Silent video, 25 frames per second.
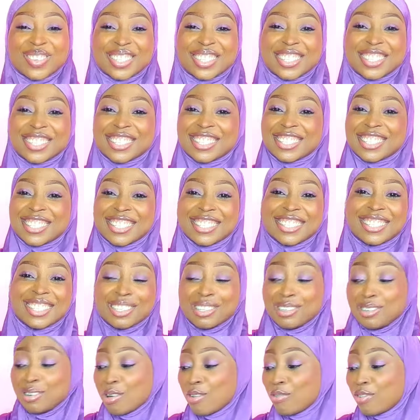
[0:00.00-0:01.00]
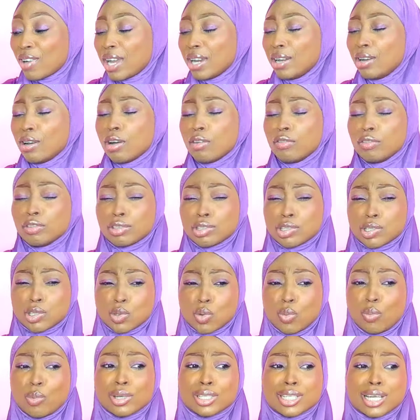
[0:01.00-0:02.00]
It is still a love. I love it
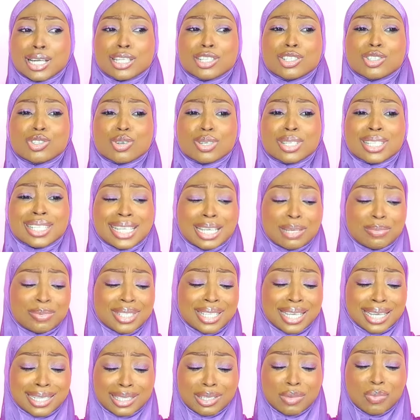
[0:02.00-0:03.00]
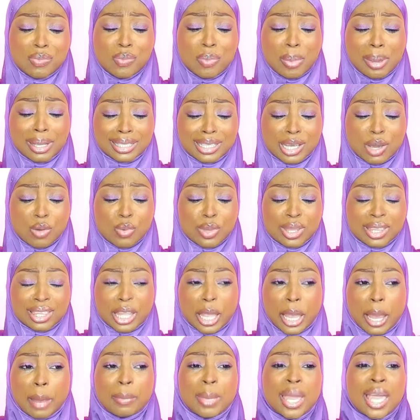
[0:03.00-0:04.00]
so much, and it just keeps getting better with
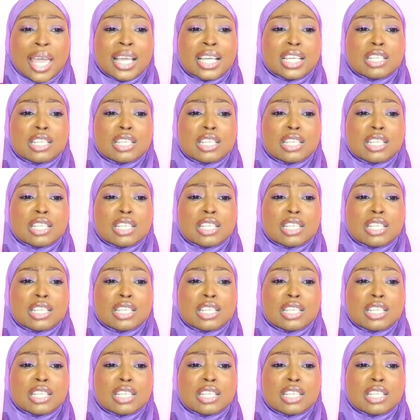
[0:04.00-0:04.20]
time.